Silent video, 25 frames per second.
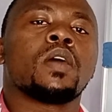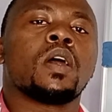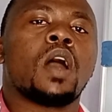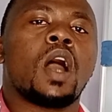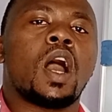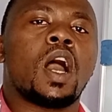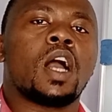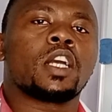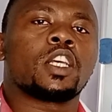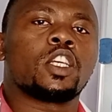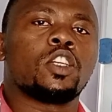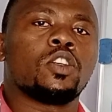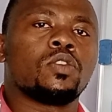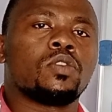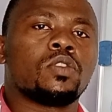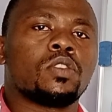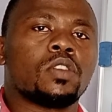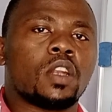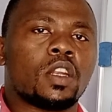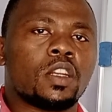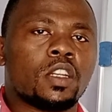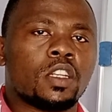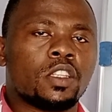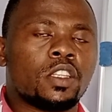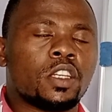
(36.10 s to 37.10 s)
acute
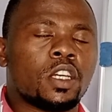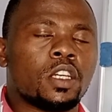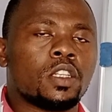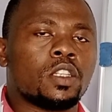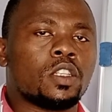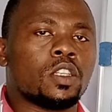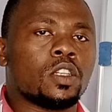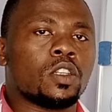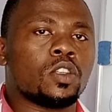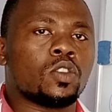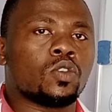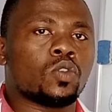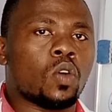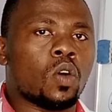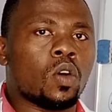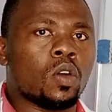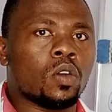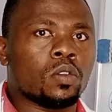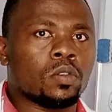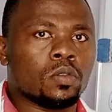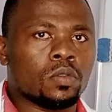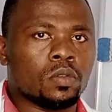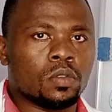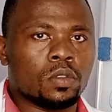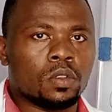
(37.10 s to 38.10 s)
laryngitis or
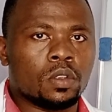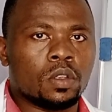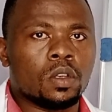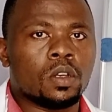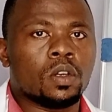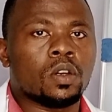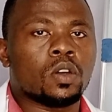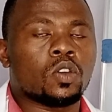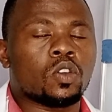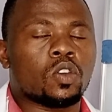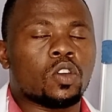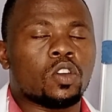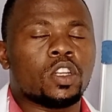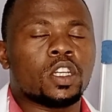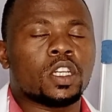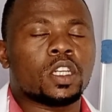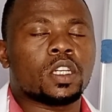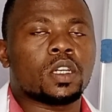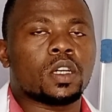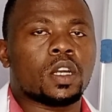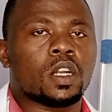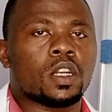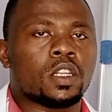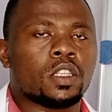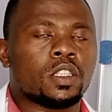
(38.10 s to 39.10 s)
chronic
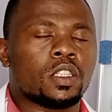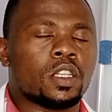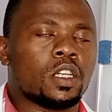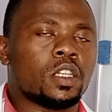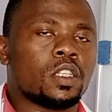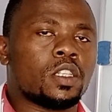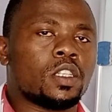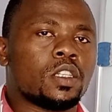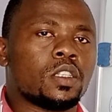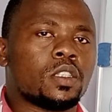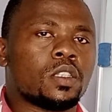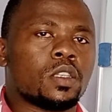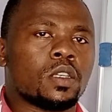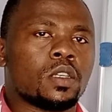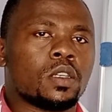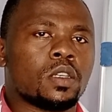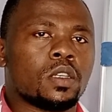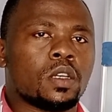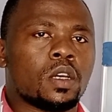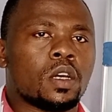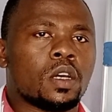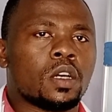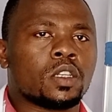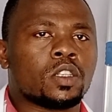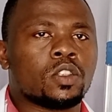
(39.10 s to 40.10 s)
laryngitis.
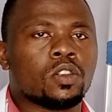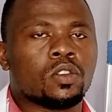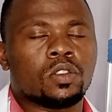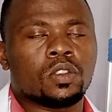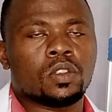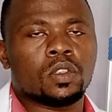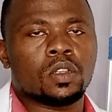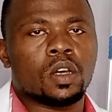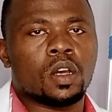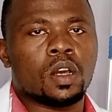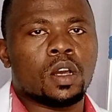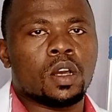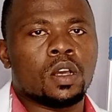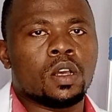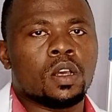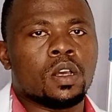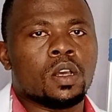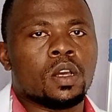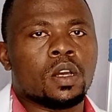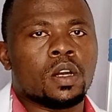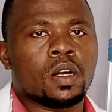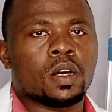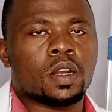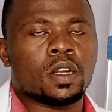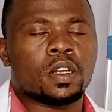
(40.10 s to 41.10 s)
Acute
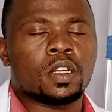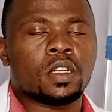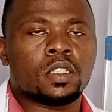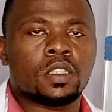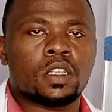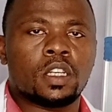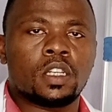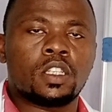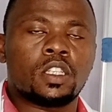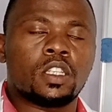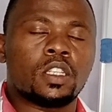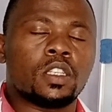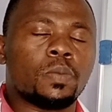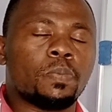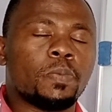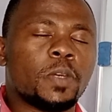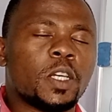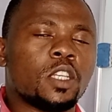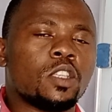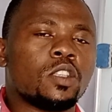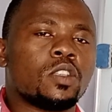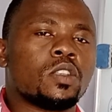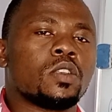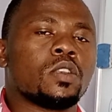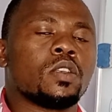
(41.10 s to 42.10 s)
laryngitis
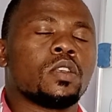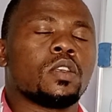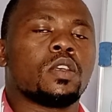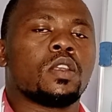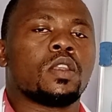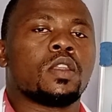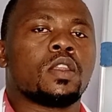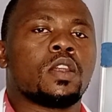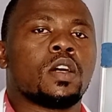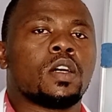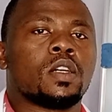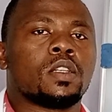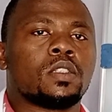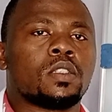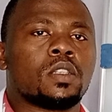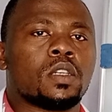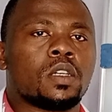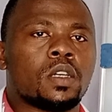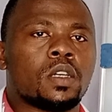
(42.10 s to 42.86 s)
means that